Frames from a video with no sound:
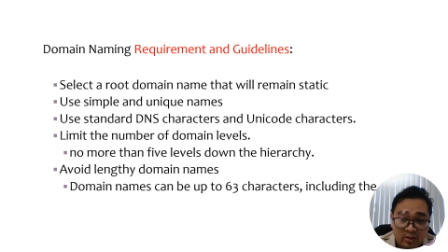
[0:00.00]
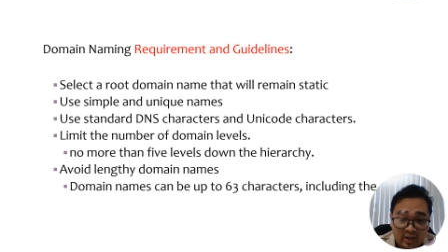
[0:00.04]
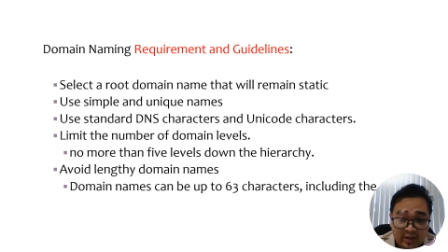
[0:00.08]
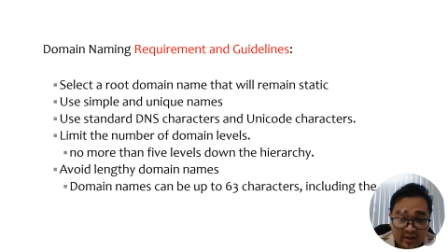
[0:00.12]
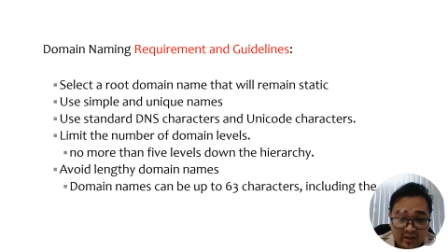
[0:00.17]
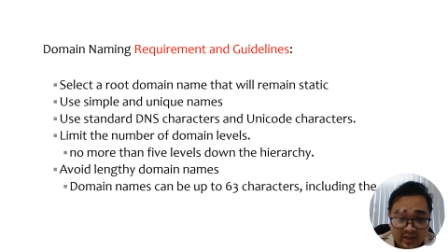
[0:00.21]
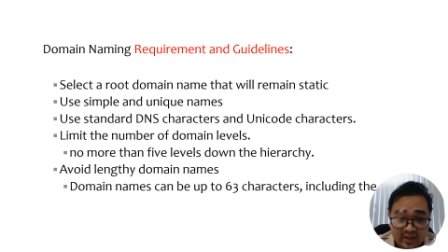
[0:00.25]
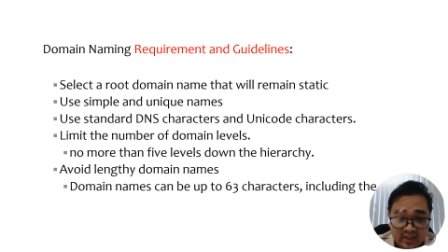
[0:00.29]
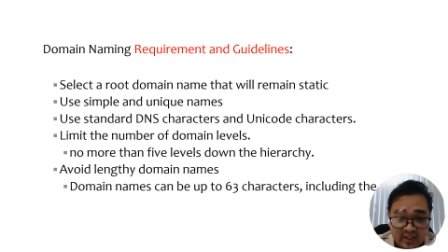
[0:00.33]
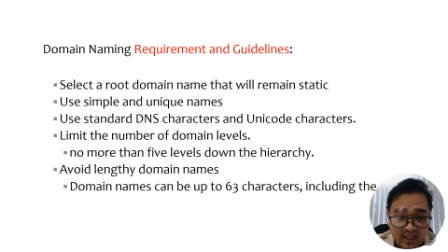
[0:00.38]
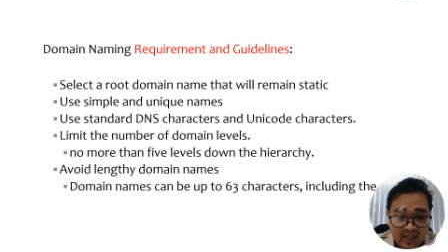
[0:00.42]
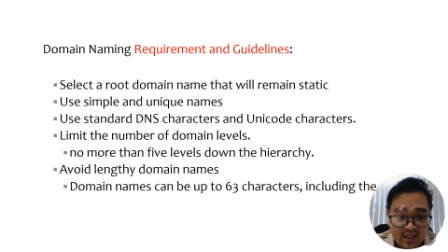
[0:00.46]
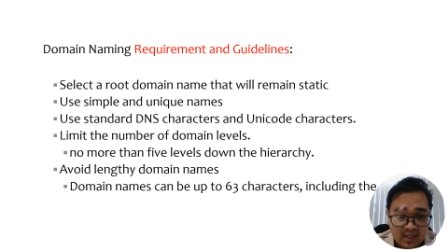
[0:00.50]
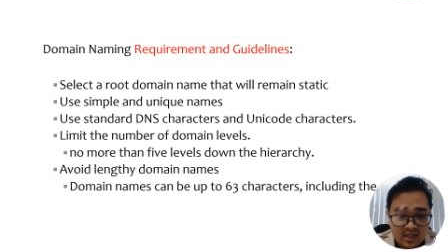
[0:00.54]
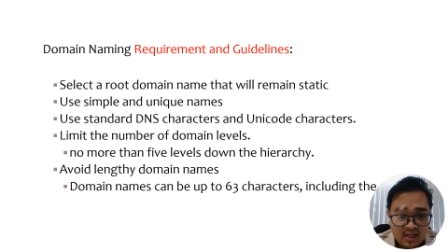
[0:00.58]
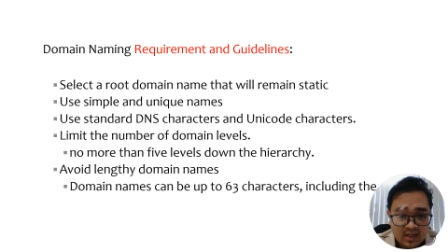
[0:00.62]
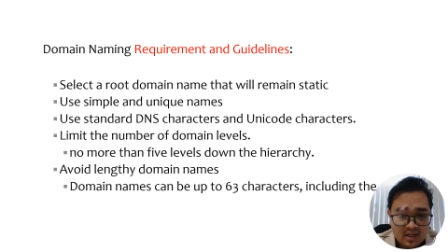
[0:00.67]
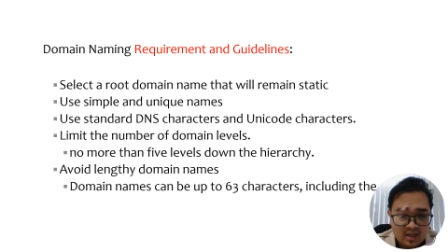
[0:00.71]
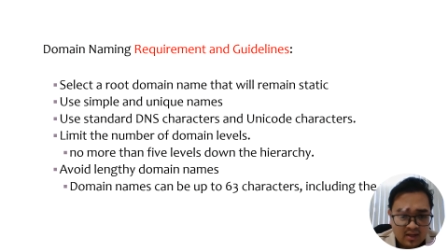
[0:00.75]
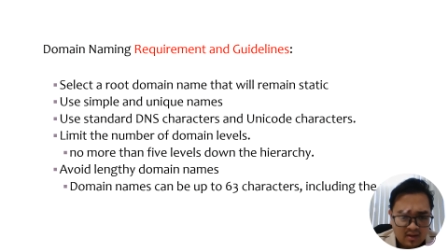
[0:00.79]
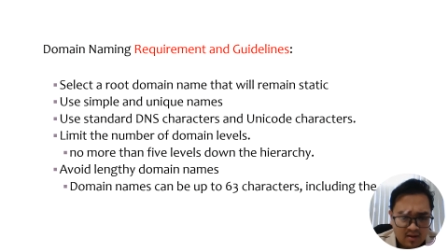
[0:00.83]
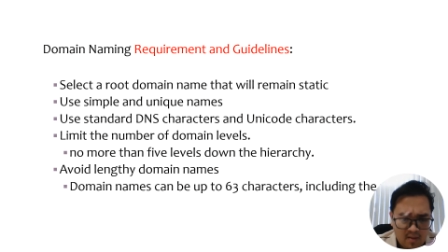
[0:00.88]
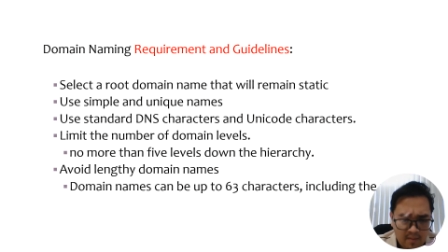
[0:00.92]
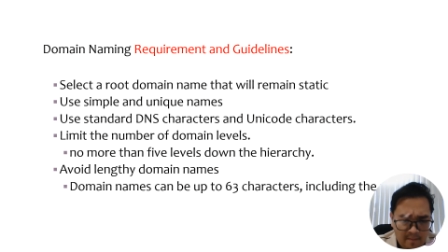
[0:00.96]
hierarchy,
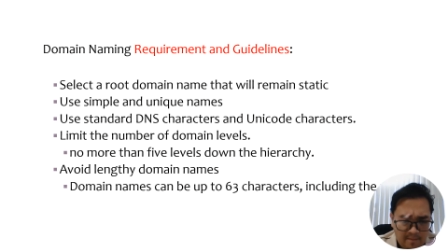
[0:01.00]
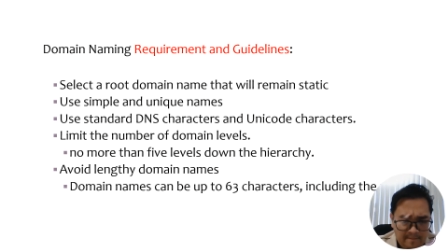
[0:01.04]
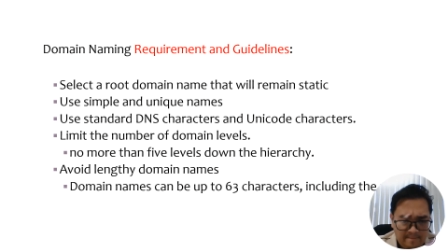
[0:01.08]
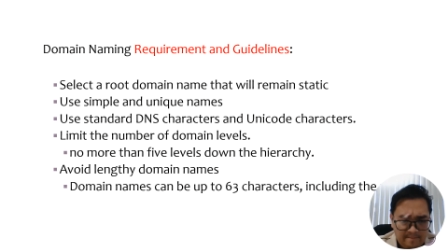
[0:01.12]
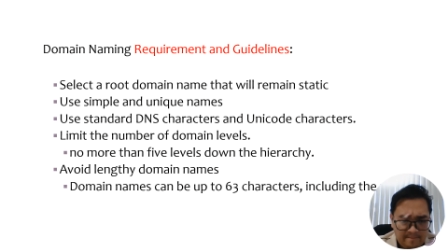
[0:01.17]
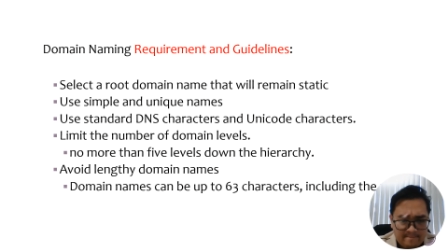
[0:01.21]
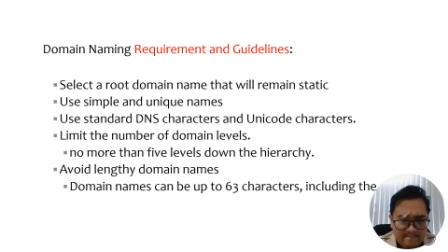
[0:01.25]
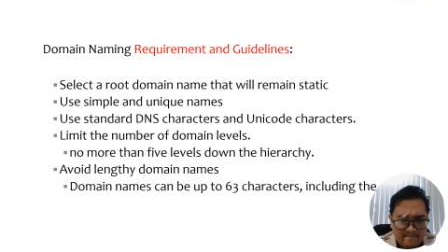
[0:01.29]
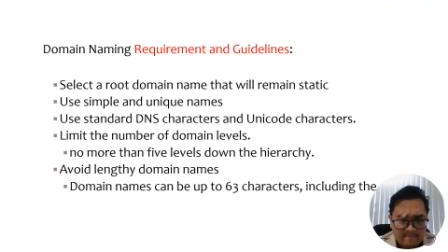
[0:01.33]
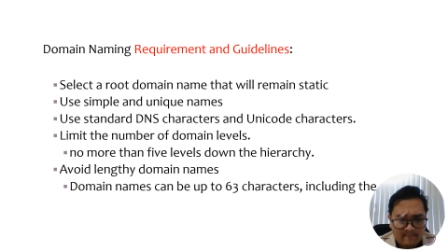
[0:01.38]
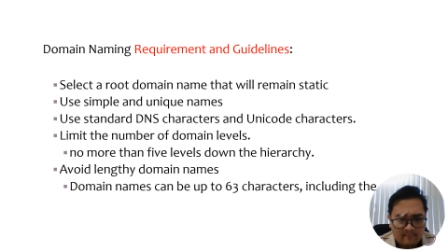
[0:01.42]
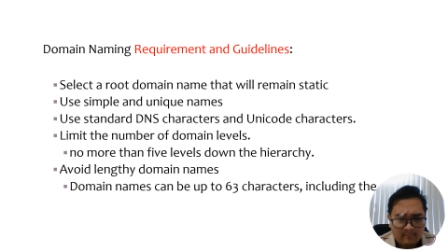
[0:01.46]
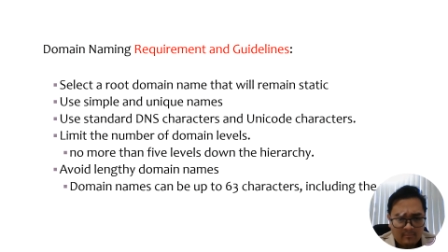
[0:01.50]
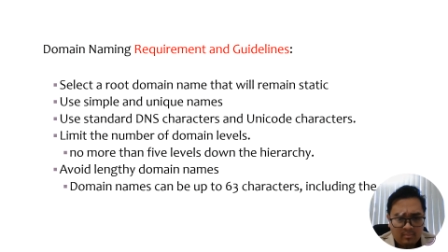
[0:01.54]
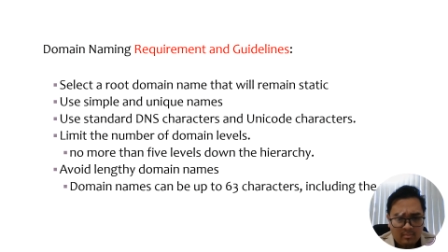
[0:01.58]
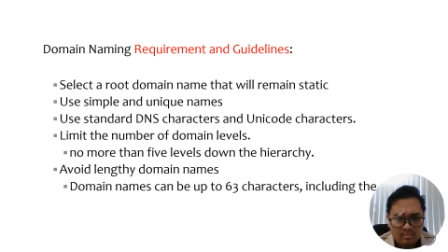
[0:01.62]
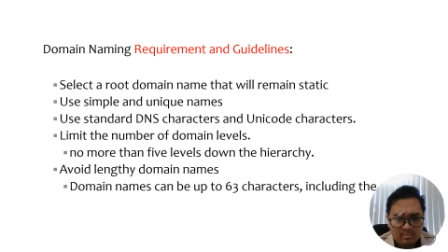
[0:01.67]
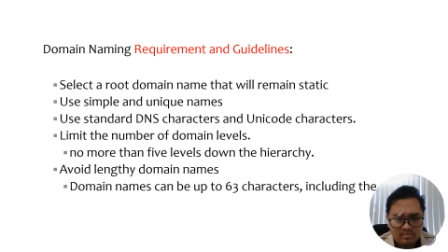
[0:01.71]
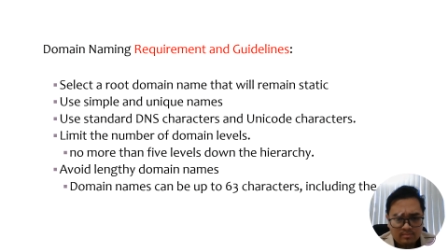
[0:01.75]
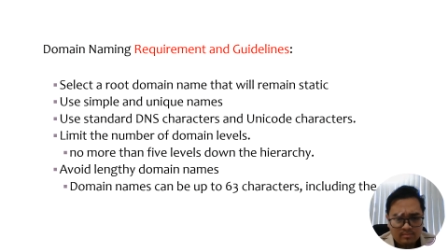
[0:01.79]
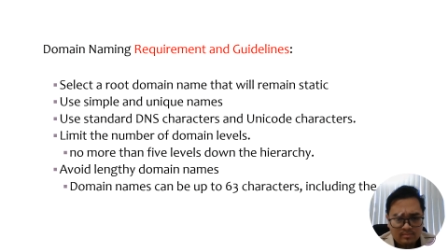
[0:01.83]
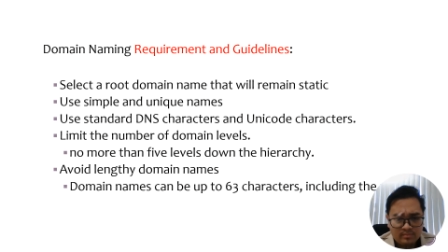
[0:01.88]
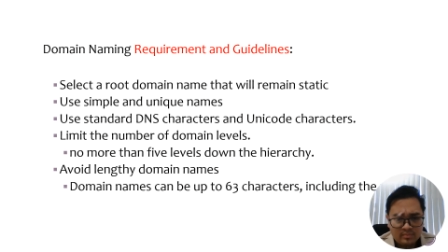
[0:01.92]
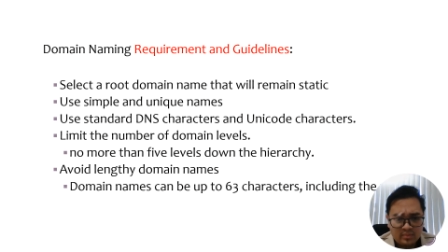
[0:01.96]

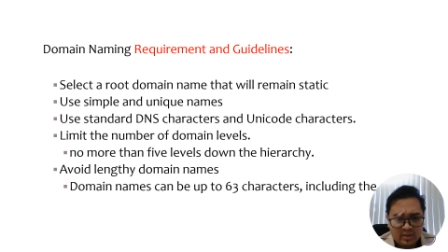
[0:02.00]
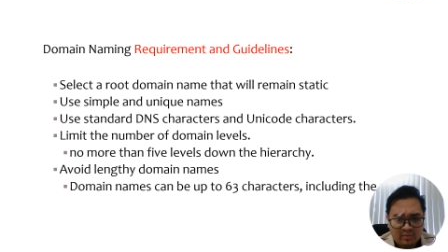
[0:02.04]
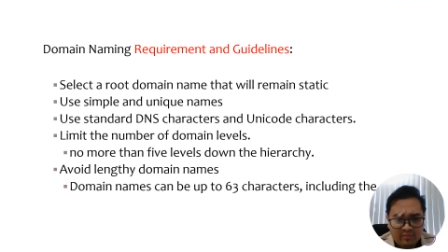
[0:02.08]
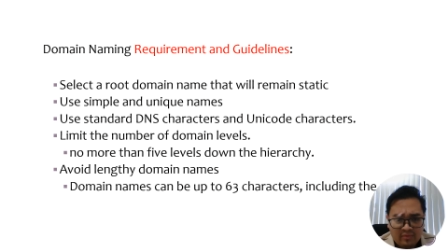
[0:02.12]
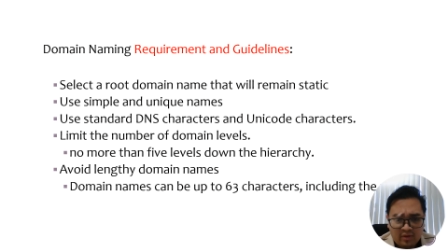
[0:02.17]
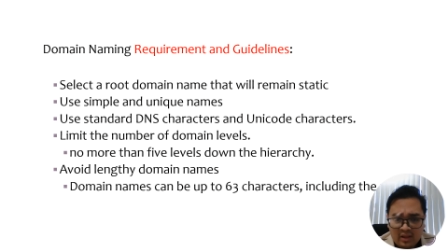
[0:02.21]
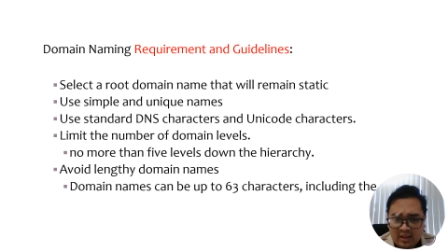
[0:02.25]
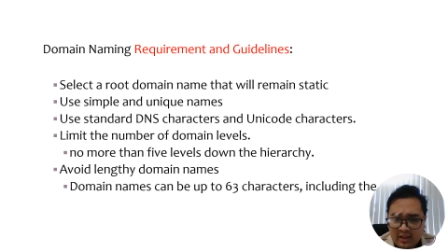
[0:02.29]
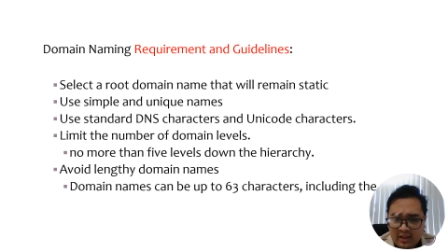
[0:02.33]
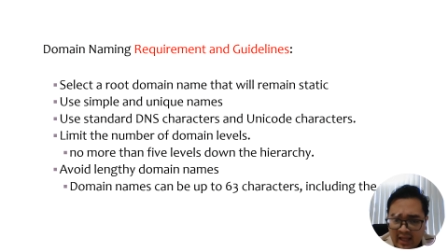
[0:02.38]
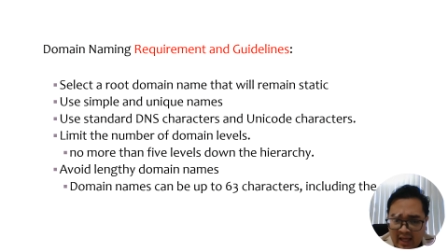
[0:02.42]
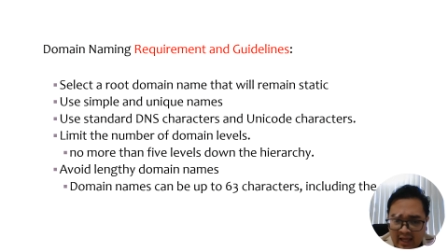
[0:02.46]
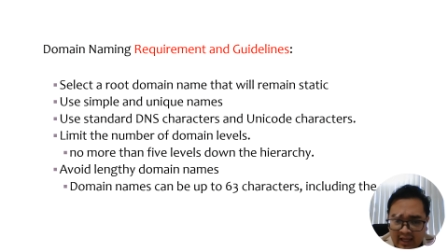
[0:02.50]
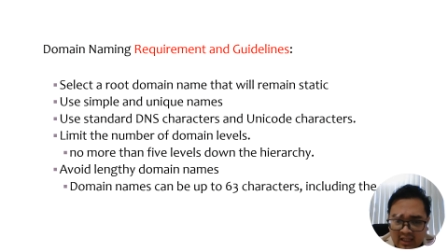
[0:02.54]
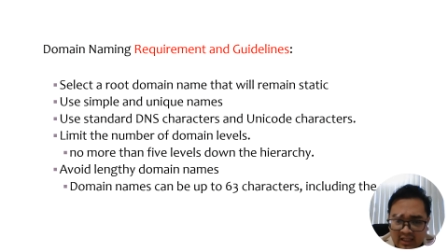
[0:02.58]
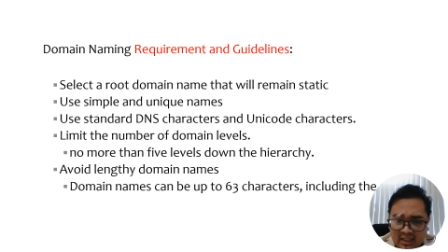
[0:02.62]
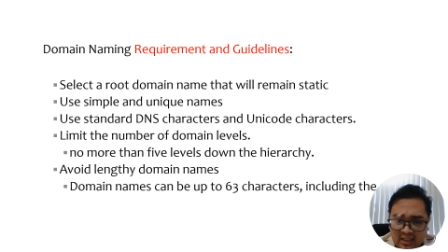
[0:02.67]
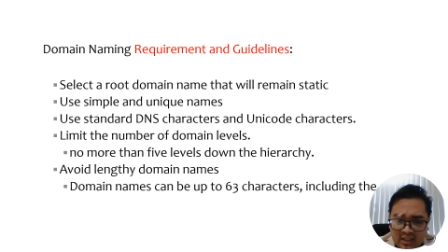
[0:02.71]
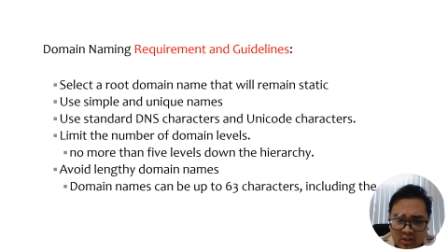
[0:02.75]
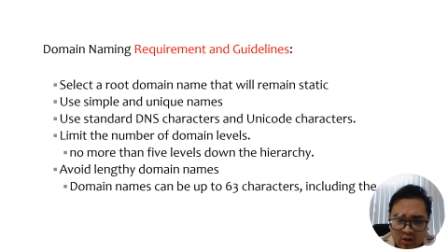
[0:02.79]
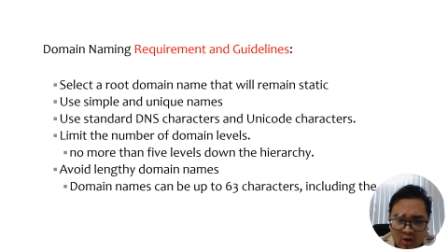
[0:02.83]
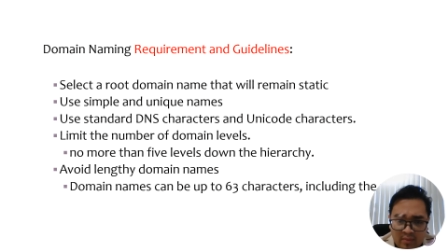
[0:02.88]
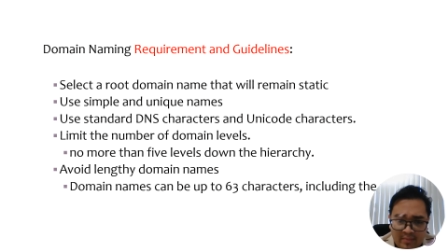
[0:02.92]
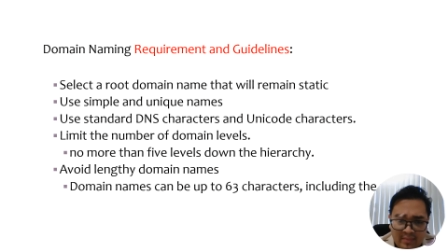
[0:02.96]
about
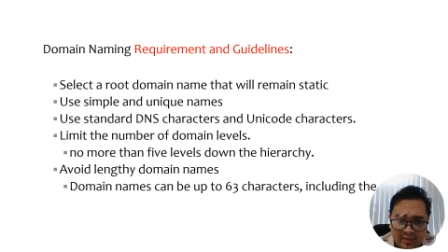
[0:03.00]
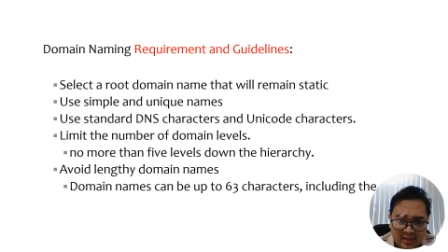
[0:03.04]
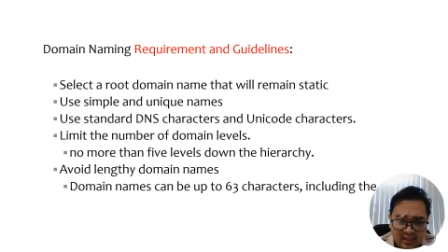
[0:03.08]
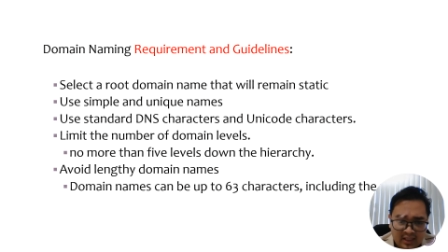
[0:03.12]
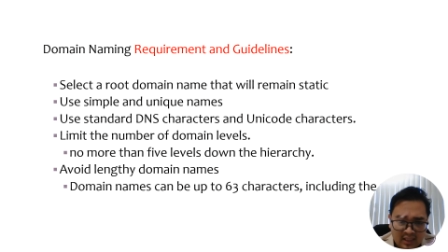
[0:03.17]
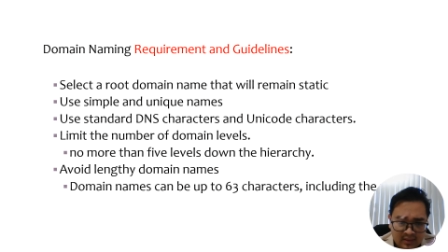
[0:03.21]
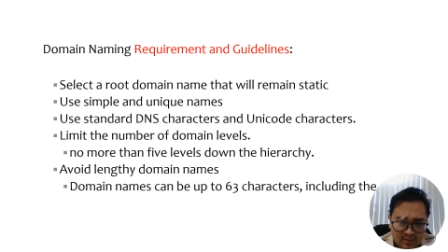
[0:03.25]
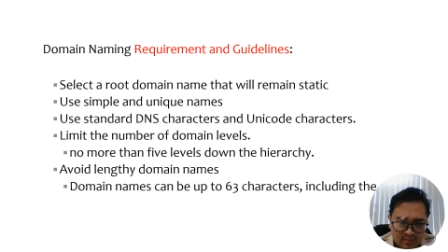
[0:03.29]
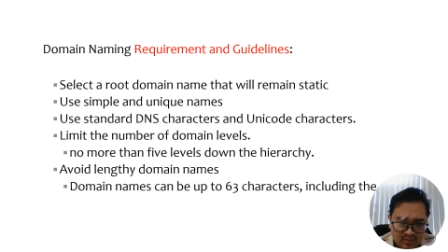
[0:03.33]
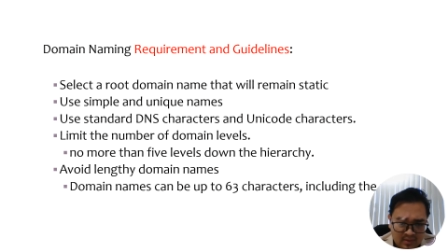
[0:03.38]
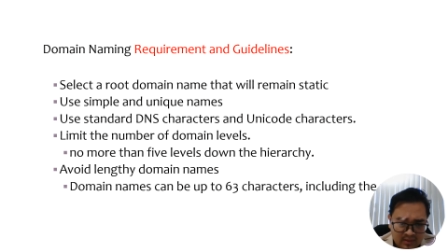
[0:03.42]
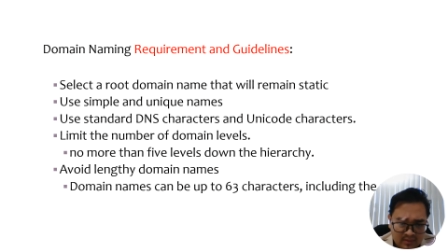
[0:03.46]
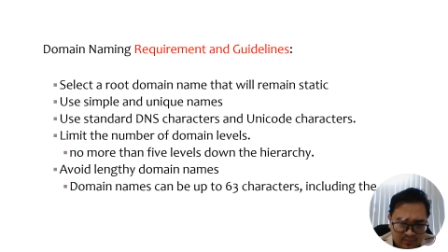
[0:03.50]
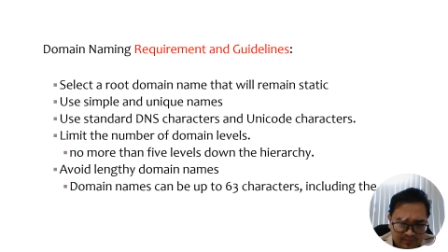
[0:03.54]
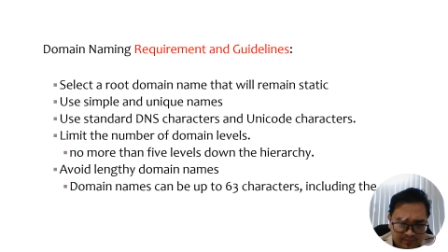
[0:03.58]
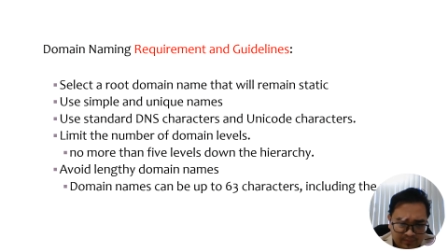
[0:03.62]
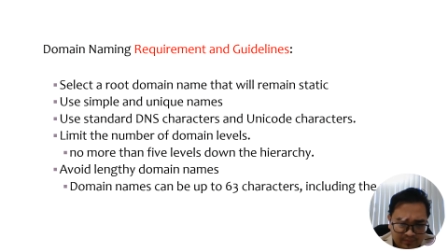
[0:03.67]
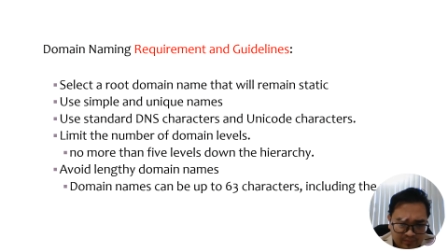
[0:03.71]
length domain names,